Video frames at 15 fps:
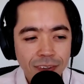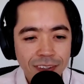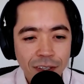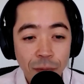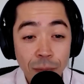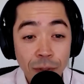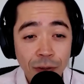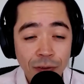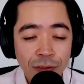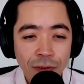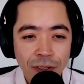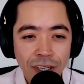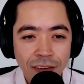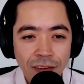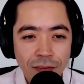computer
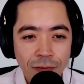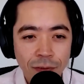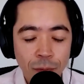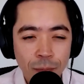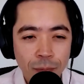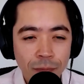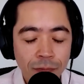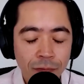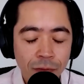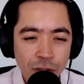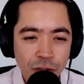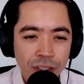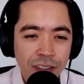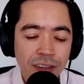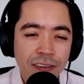screens for
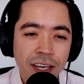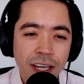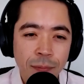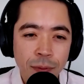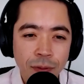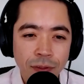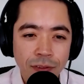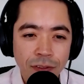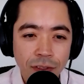visually disabled